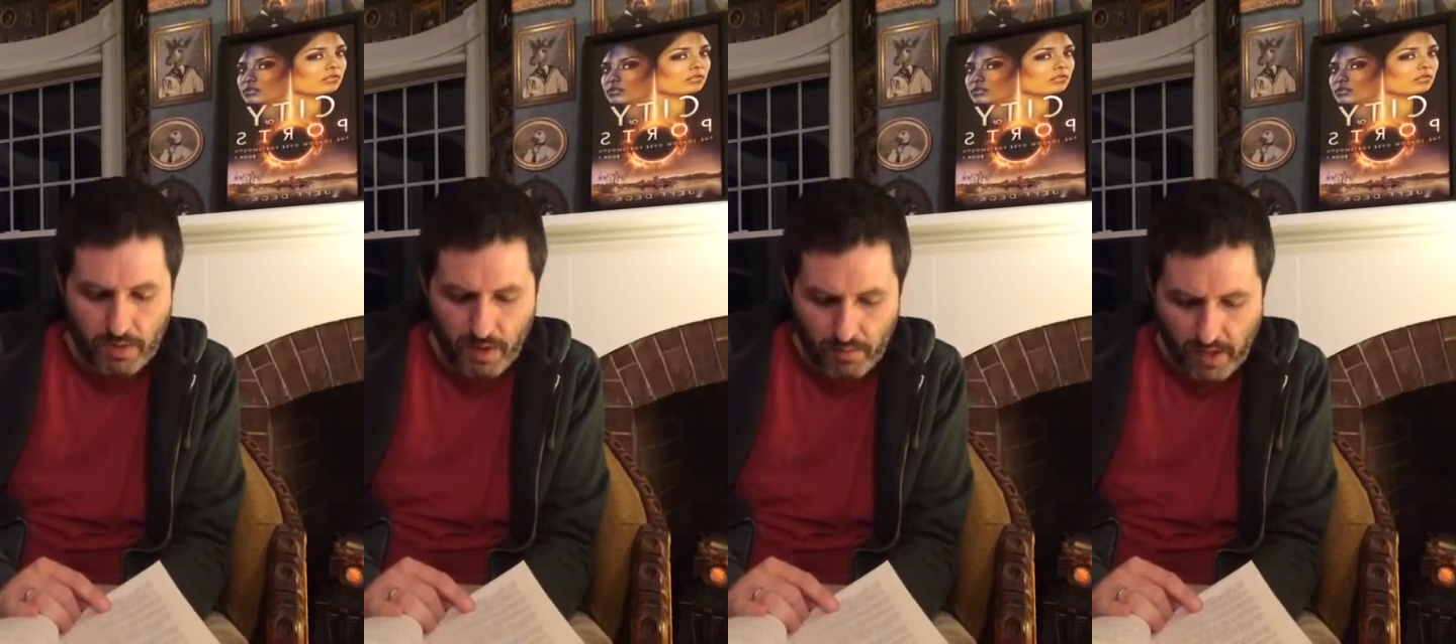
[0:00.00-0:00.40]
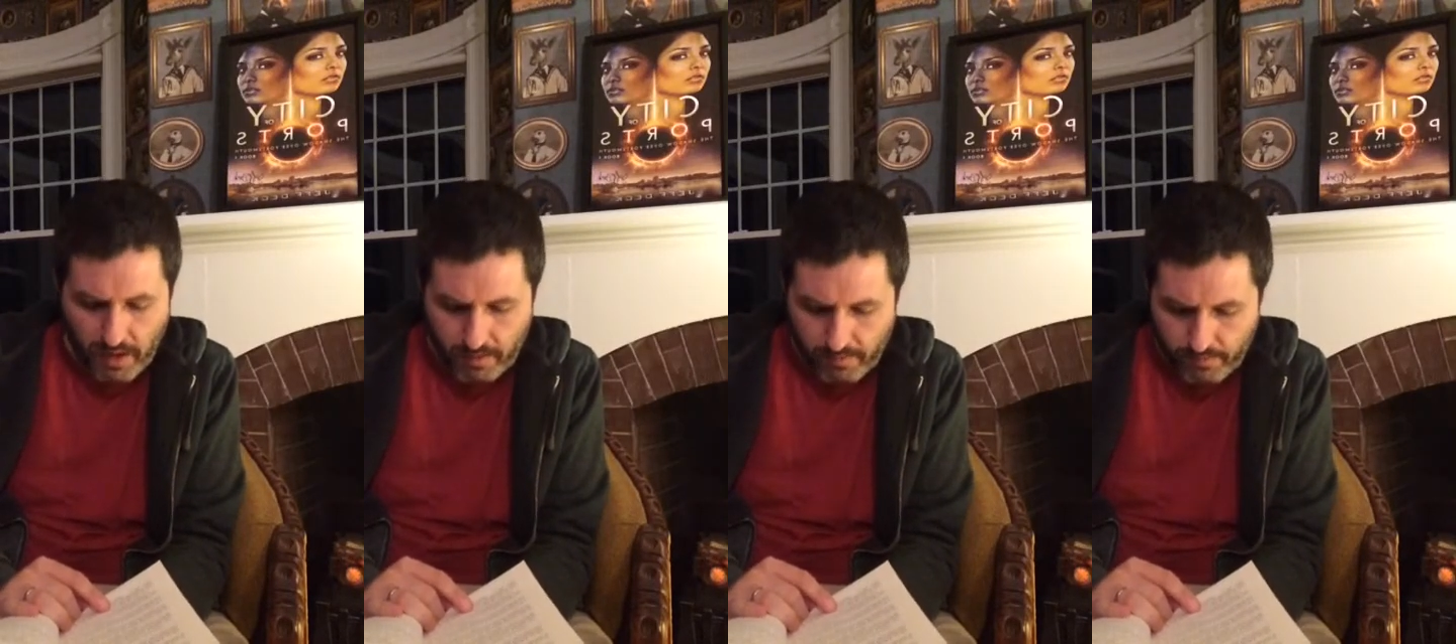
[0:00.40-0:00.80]
something.
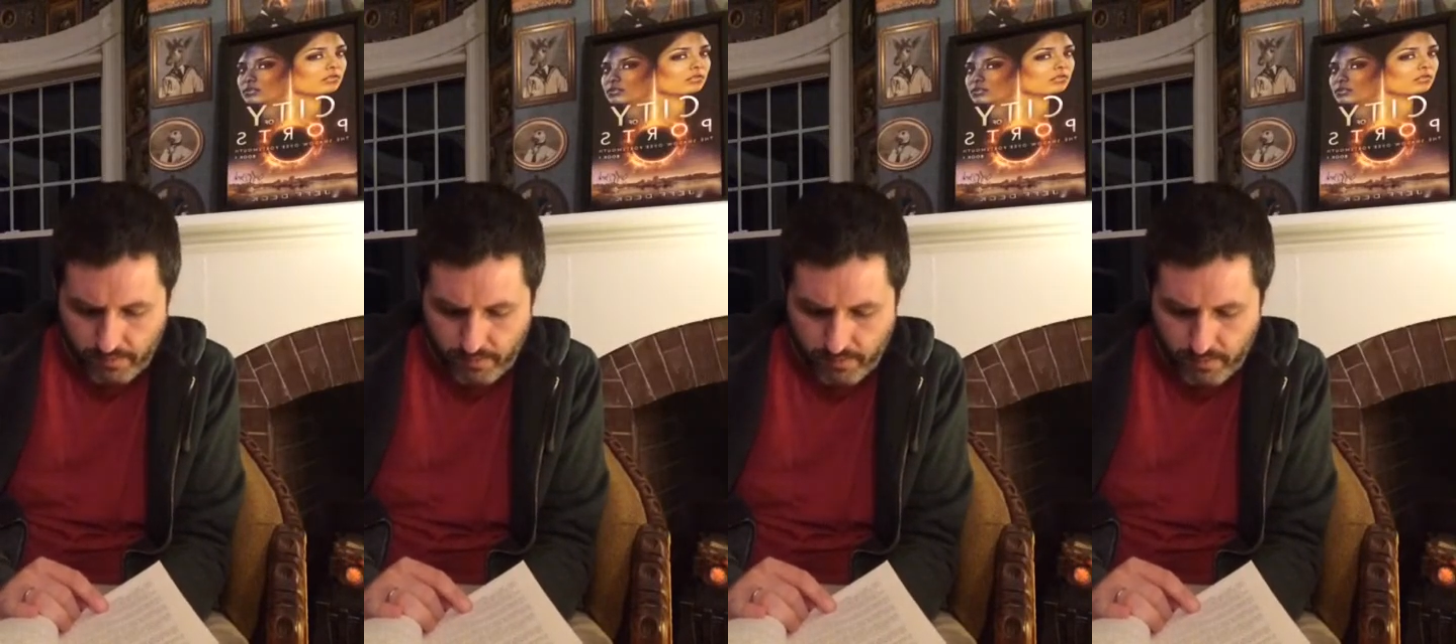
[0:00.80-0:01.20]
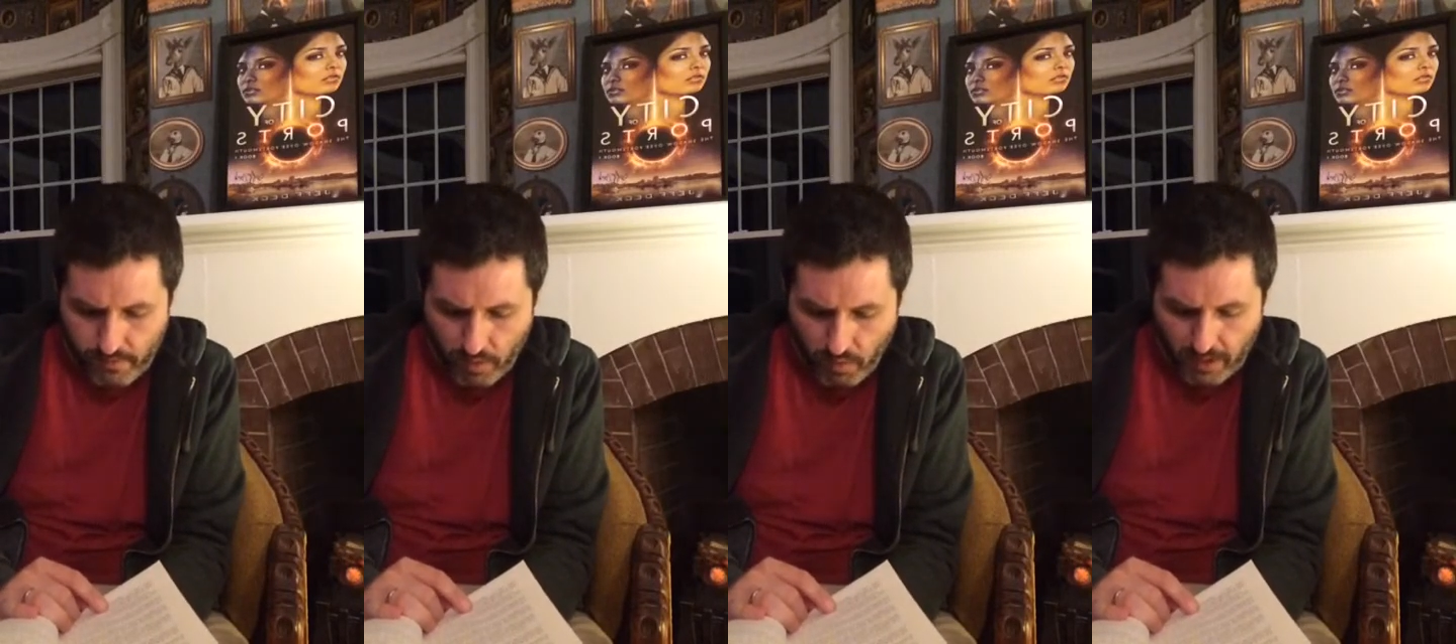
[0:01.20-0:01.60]

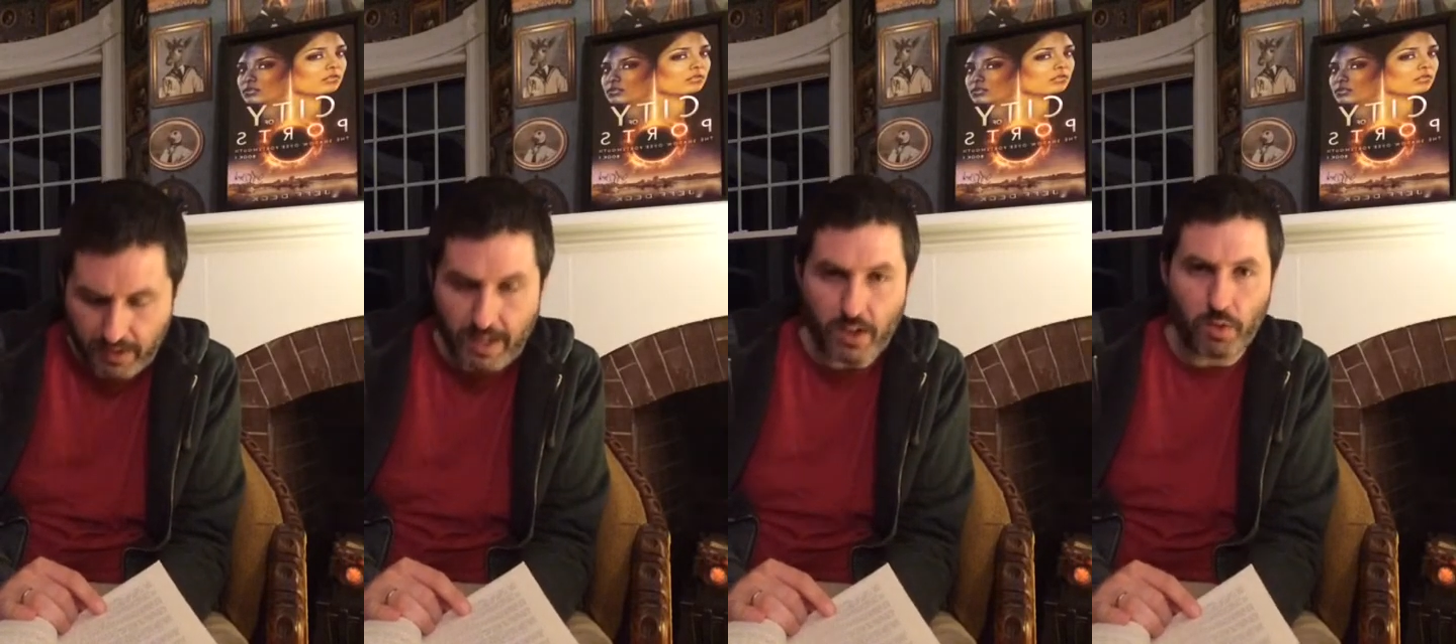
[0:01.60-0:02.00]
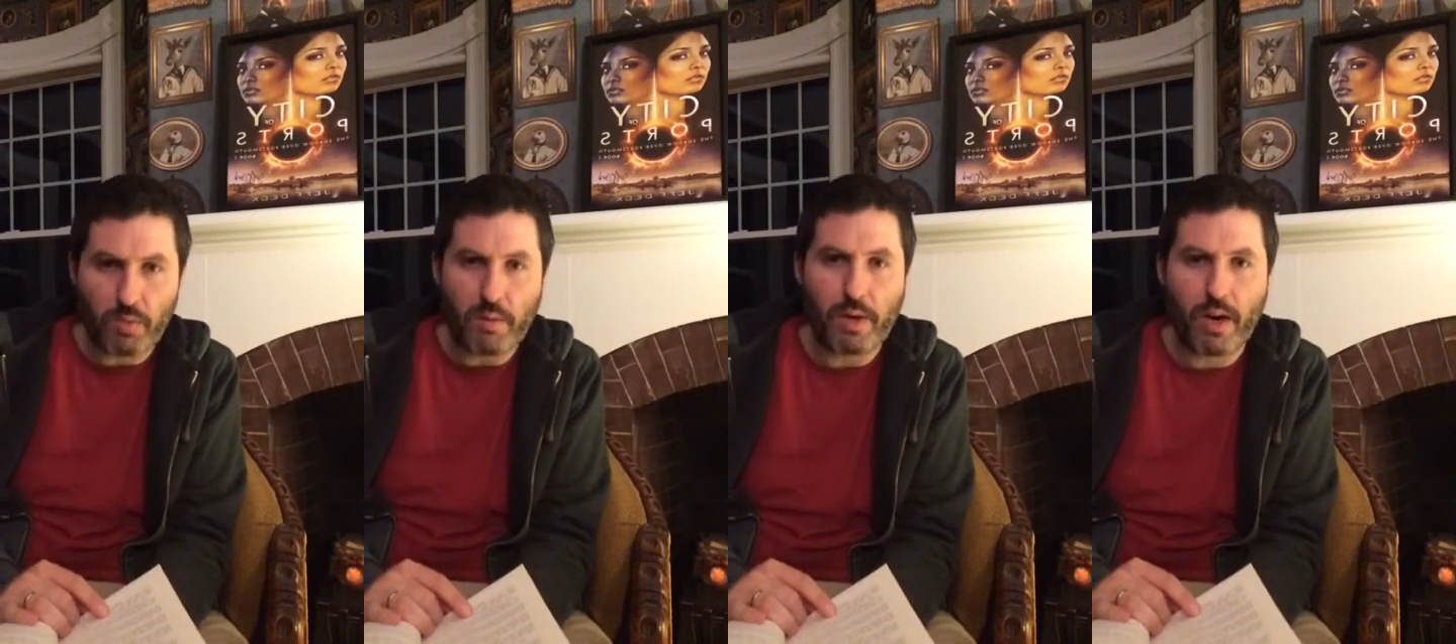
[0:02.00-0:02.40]
And what had they told
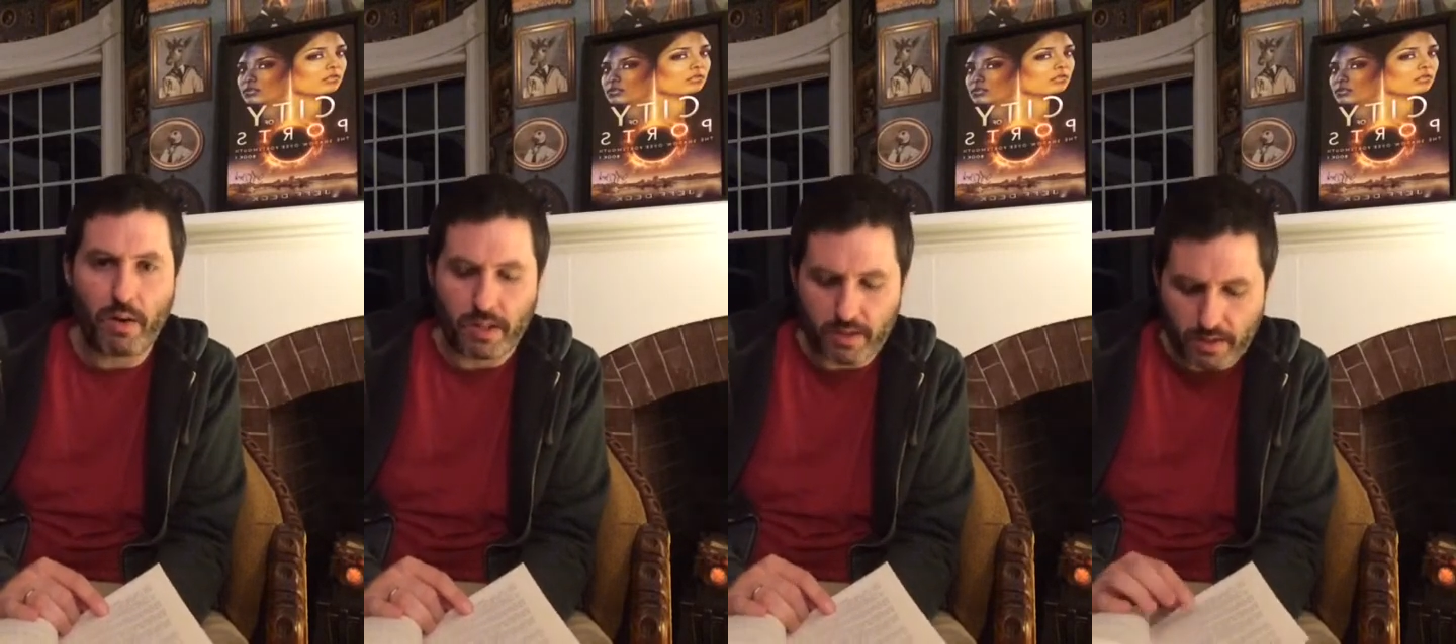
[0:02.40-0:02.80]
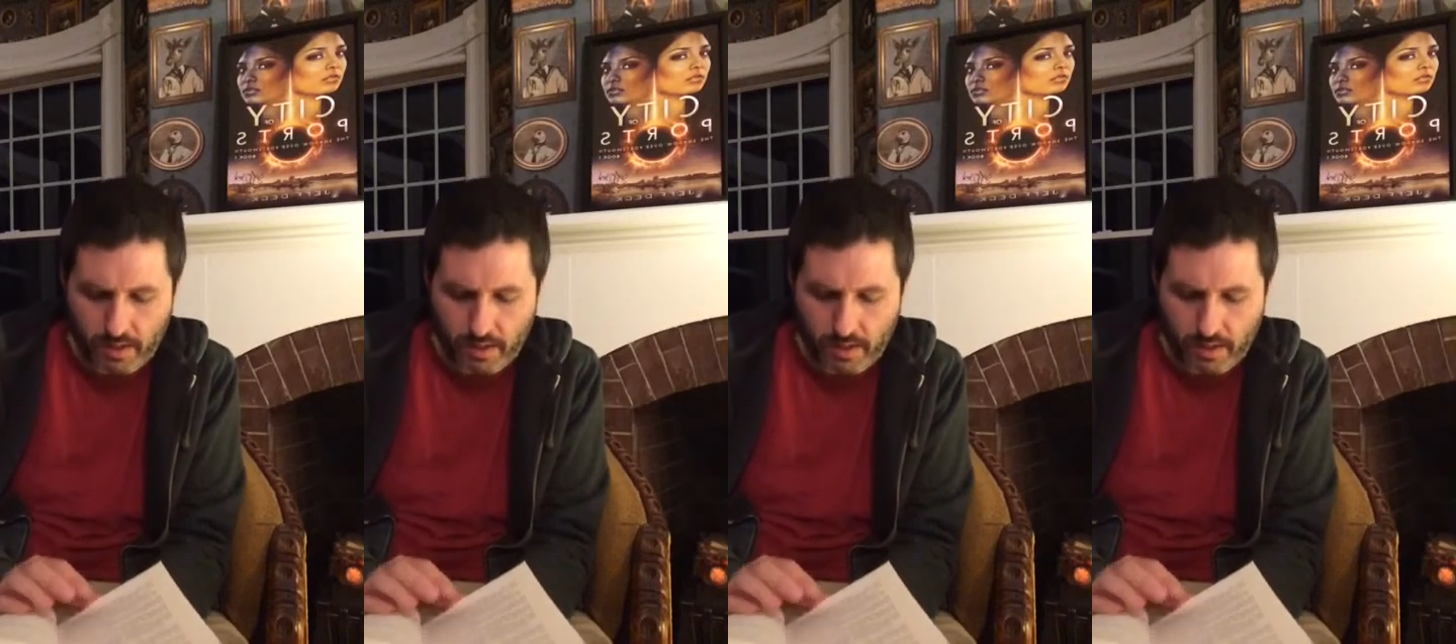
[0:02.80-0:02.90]
my parents?